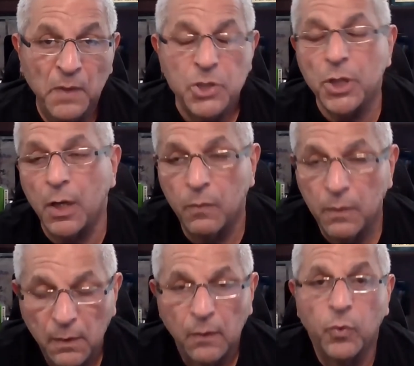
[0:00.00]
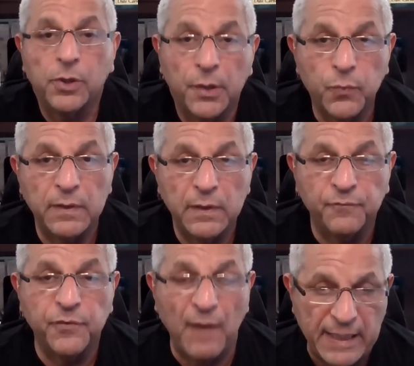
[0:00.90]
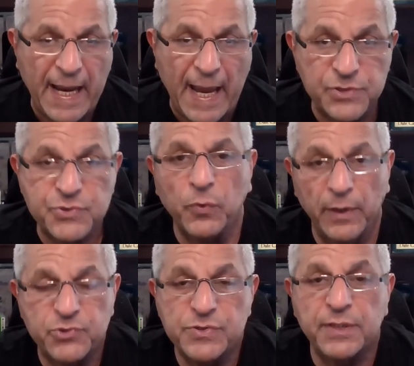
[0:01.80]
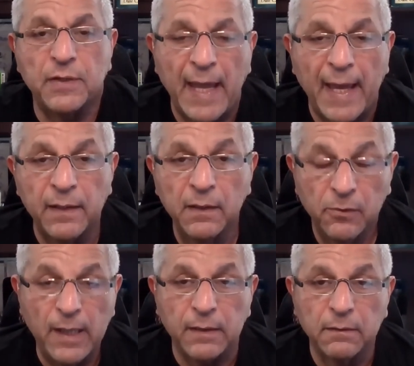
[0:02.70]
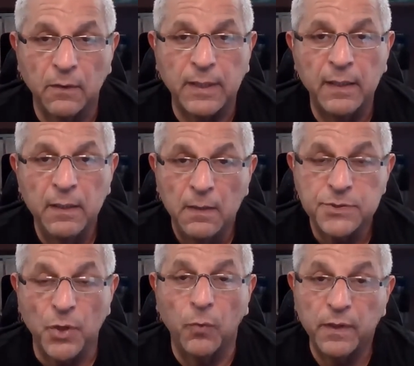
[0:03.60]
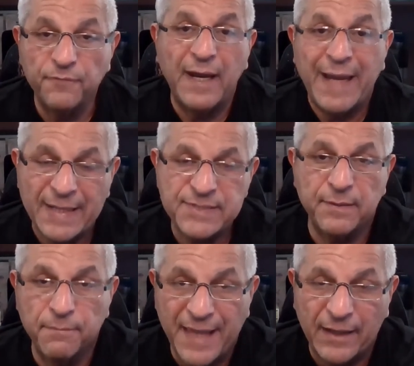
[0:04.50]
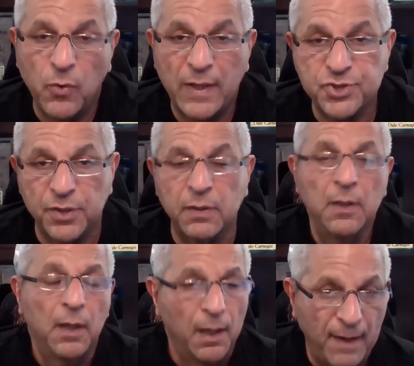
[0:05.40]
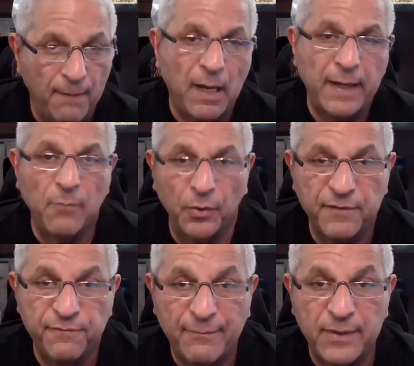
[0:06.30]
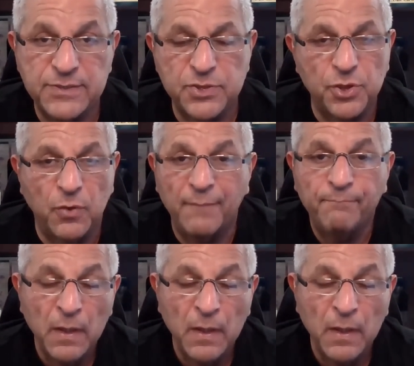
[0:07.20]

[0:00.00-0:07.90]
No, we're good. If you find a house, we're interested in that. Great. Okay. So what if I asked him that question about buying multifamily? He said, you know what?